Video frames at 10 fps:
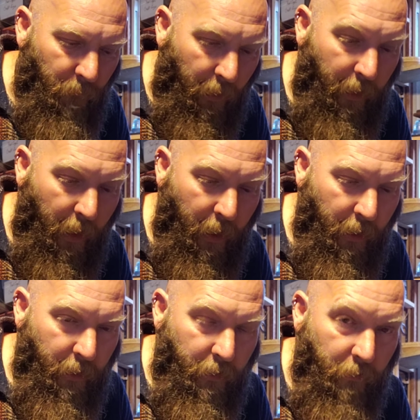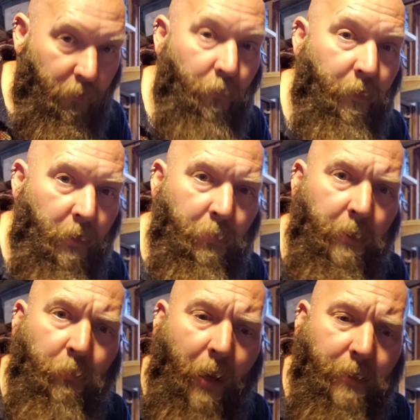they do the
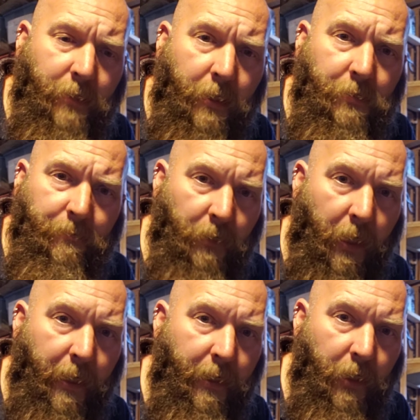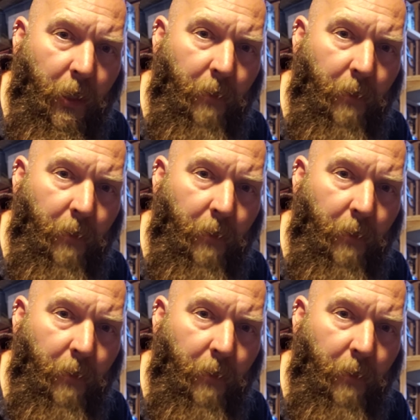complete process, like